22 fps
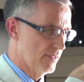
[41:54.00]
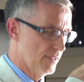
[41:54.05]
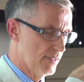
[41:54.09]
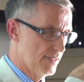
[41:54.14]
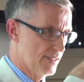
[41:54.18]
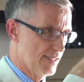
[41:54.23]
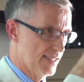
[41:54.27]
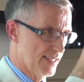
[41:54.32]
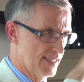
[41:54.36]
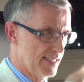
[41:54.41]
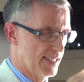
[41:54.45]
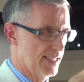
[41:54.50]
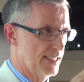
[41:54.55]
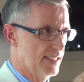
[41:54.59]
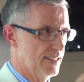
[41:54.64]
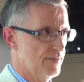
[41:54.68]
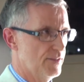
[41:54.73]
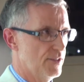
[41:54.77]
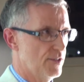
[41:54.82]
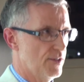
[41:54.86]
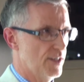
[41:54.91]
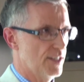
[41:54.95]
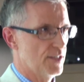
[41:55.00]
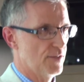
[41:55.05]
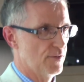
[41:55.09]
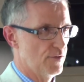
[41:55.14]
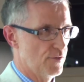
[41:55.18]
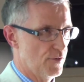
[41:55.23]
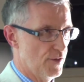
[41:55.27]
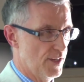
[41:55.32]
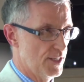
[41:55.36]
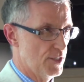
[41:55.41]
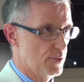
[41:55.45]
as the executive director
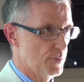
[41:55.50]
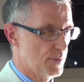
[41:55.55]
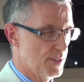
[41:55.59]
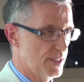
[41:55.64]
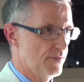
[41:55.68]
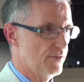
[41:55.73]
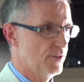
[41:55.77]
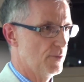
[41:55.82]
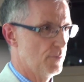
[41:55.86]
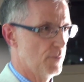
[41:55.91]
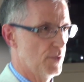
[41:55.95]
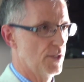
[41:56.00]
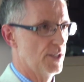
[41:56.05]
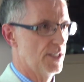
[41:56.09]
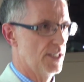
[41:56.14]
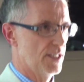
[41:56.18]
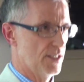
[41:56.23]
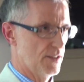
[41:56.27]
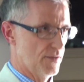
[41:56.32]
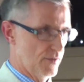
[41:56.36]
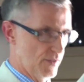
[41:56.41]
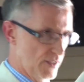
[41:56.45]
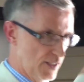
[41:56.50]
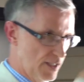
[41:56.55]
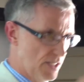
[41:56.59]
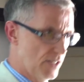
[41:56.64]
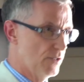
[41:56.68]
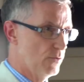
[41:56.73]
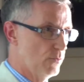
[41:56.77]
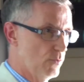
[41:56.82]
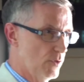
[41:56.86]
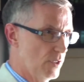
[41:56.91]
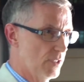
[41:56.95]
for Asia Pacific markets for the
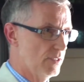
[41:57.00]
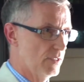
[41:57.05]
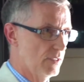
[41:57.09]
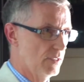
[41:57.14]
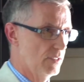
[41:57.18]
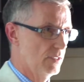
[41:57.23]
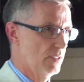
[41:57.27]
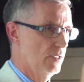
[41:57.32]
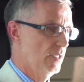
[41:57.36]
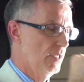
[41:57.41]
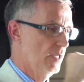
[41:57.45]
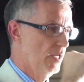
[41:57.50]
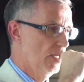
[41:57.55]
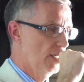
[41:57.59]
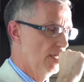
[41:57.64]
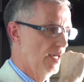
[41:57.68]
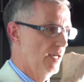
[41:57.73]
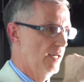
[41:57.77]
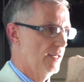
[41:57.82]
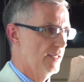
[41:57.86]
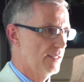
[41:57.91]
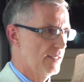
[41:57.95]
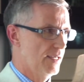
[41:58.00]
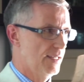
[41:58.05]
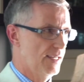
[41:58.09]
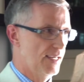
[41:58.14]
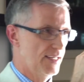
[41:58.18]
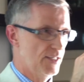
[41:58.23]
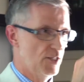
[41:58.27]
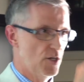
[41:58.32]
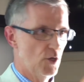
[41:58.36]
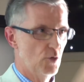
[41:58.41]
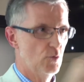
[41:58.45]
other one. And I
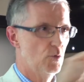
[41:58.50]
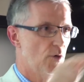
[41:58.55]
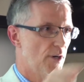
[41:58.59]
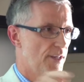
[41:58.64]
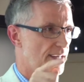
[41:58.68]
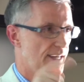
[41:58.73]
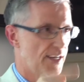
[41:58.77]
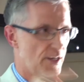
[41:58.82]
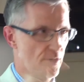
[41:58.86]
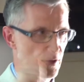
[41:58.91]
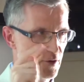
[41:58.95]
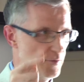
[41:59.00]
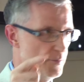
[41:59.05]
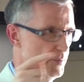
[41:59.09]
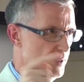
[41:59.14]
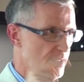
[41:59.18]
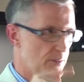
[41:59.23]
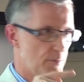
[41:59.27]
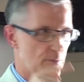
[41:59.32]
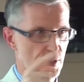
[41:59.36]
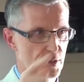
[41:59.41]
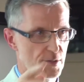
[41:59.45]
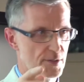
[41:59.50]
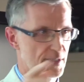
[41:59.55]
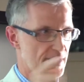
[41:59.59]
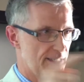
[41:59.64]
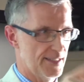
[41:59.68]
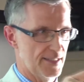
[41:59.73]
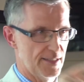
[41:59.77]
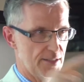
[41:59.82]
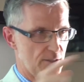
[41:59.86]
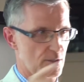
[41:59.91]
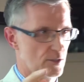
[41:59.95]
know what that RFP
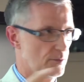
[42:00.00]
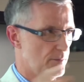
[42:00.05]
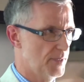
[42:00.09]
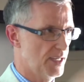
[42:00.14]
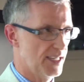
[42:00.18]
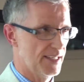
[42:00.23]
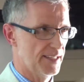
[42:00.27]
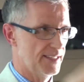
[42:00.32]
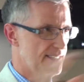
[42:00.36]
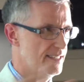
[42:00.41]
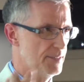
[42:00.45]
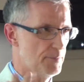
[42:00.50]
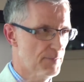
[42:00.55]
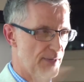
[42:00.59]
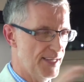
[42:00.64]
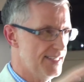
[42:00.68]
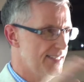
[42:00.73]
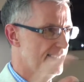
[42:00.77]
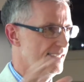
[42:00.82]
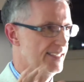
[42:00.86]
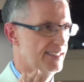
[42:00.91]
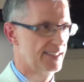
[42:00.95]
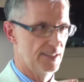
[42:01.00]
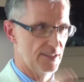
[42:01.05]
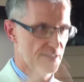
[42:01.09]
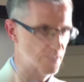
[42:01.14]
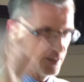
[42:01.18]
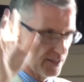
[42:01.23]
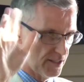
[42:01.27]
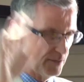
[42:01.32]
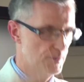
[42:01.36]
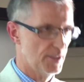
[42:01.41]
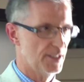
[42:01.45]
process is all about, and it's basically
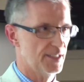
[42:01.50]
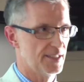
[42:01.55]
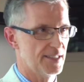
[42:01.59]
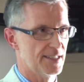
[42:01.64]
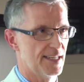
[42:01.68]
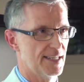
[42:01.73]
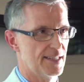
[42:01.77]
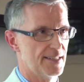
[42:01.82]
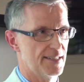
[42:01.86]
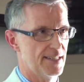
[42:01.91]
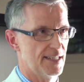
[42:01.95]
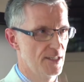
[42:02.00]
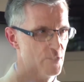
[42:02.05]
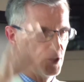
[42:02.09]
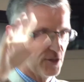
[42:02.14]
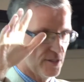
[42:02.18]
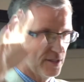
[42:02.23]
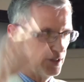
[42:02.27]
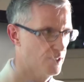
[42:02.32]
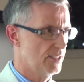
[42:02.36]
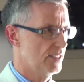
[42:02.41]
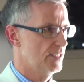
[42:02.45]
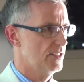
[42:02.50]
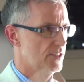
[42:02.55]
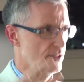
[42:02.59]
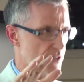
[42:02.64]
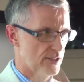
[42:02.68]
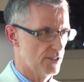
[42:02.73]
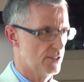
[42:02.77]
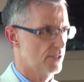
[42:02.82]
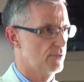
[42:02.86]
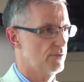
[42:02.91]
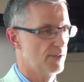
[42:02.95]
just commoditization, and it's
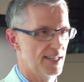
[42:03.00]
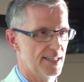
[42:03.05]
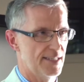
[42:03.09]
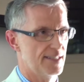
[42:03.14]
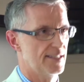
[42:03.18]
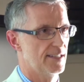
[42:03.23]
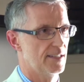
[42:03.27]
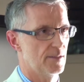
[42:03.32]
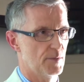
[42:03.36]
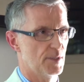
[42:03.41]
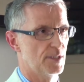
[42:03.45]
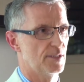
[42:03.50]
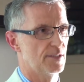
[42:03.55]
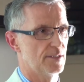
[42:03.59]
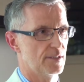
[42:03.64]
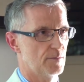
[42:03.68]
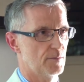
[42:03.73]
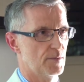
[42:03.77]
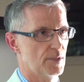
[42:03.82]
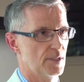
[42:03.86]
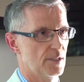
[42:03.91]
just a race to the bottom,